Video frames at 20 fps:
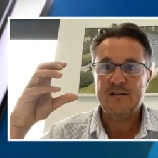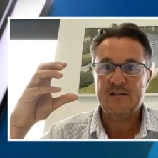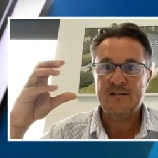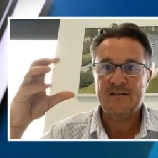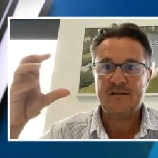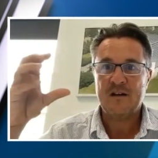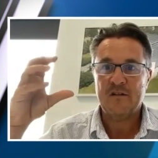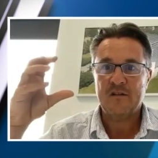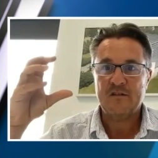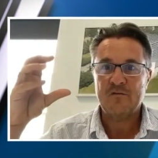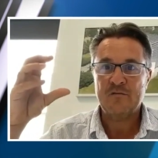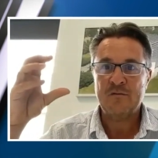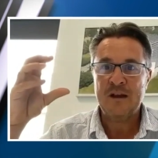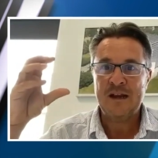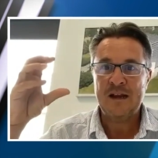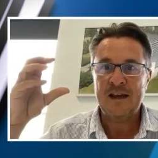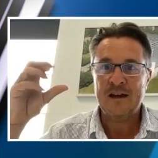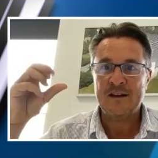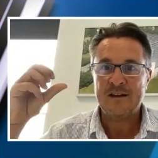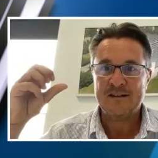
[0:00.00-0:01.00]
to start to
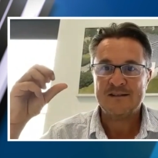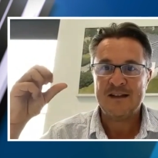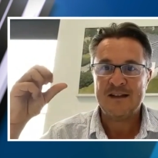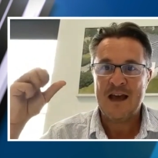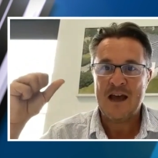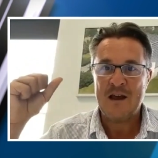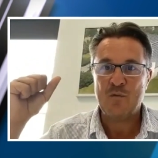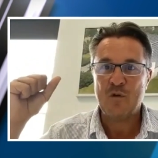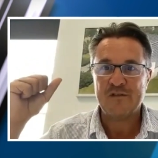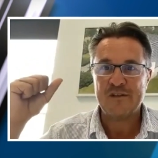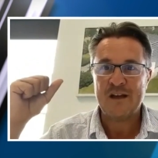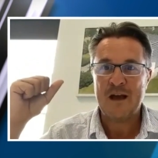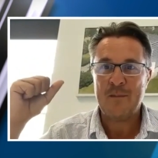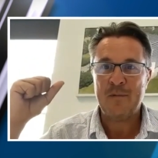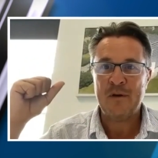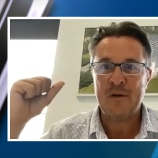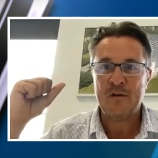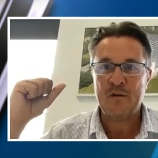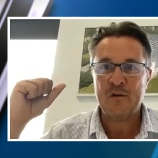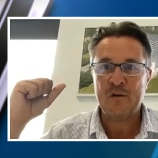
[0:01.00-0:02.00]
really understand what's
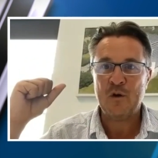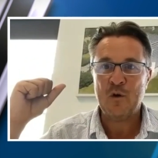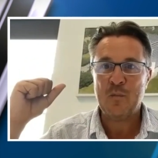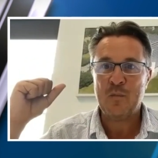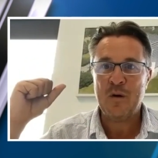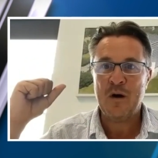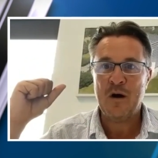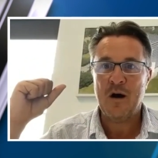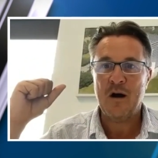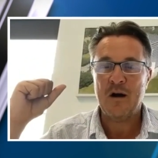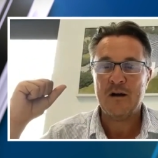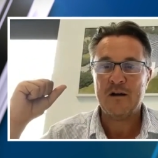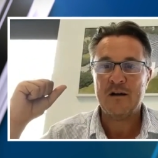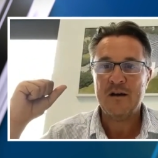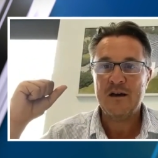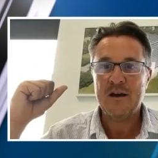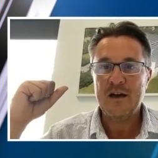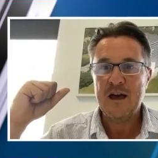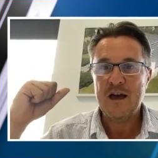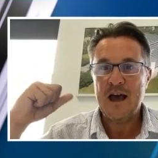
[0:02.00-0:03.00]
happening on your part.
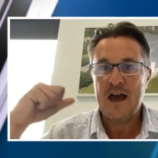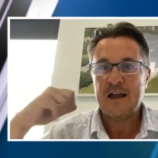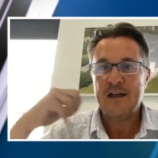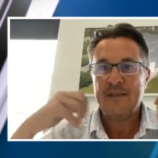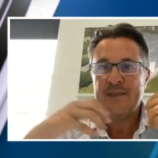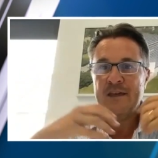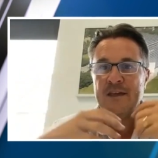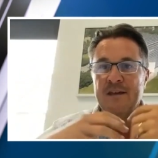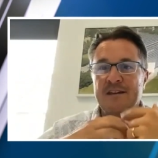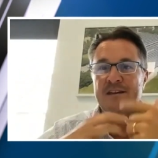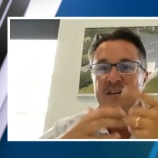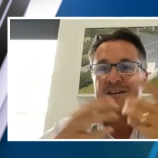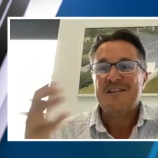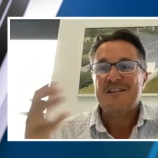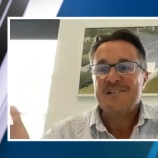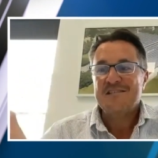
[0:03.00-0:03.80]
And I think,